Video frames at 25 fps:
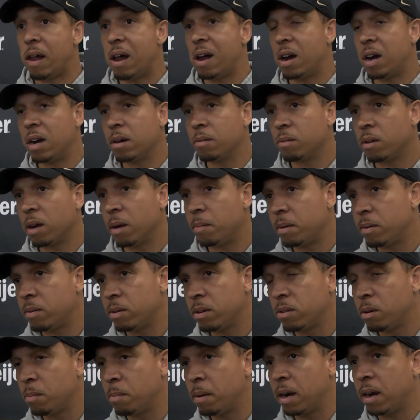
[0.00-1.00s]
No, I mean, we're
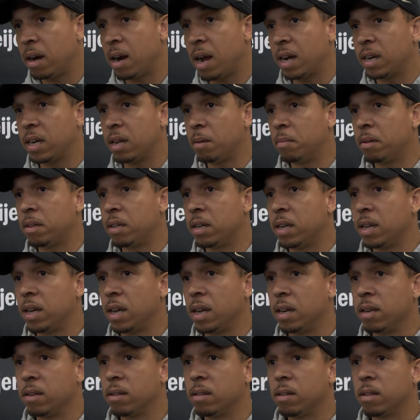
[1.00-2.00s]
doing better academically
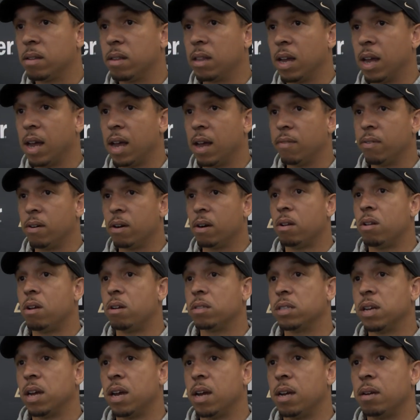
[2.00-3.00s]
than they have here in a long
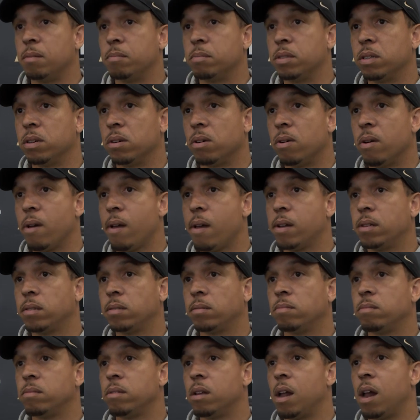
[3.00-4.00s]
time. So
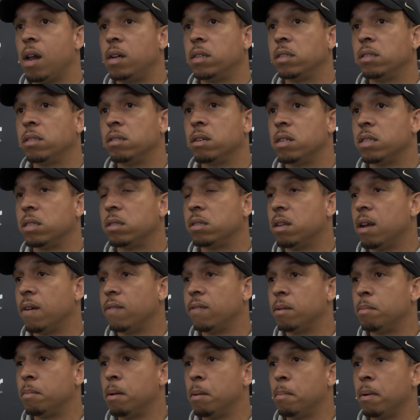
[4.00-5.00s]
it's
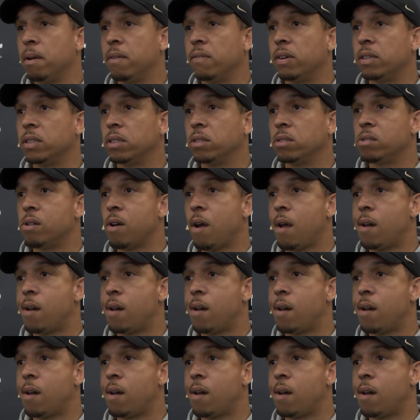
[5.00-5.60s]
definitely been beneficial.